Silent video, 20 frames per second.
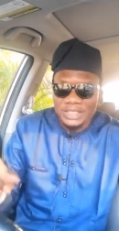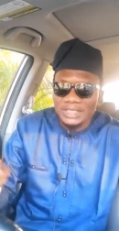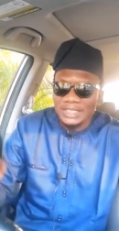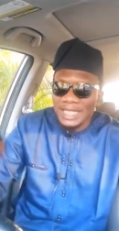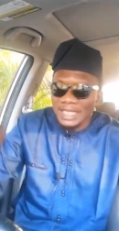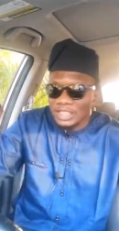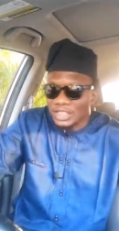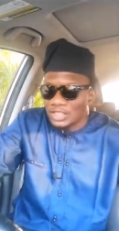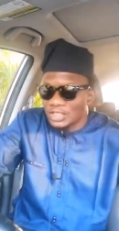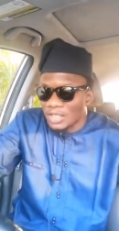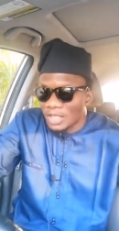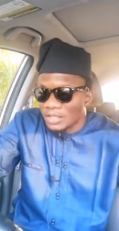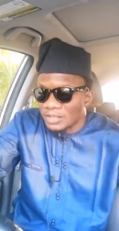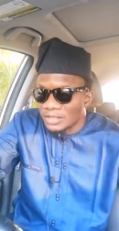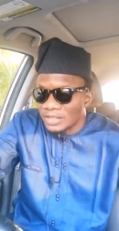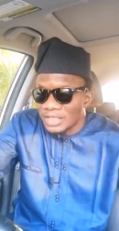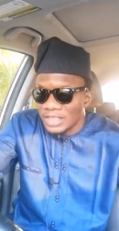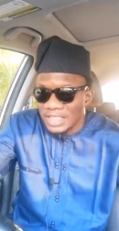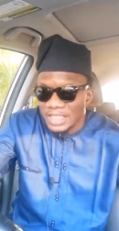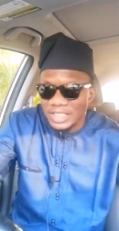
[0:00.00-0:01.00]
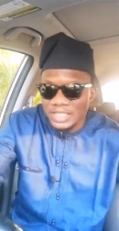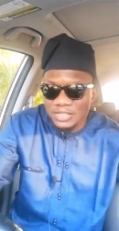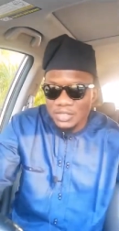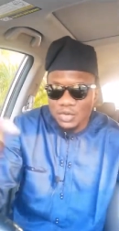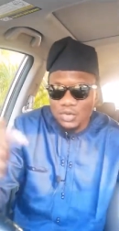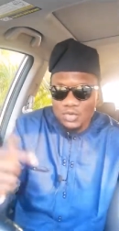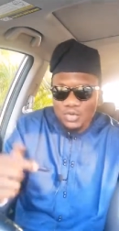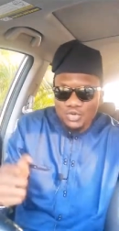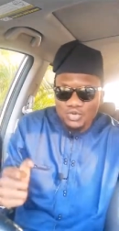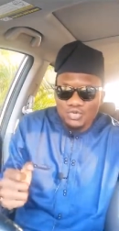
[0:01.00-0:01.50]
that sun is
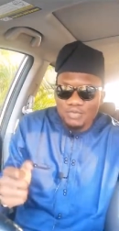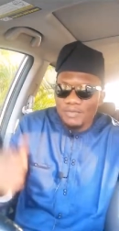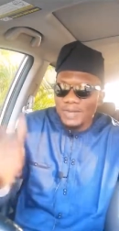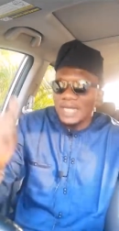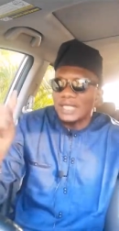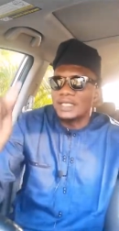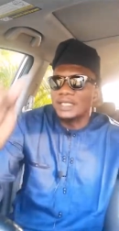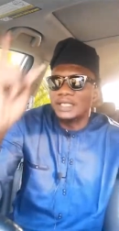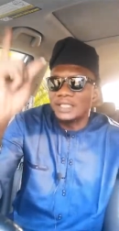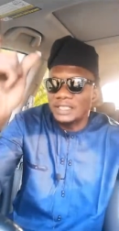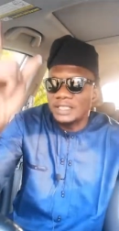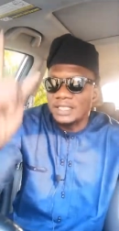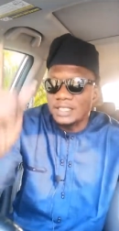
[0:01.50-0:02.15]
Olodumare,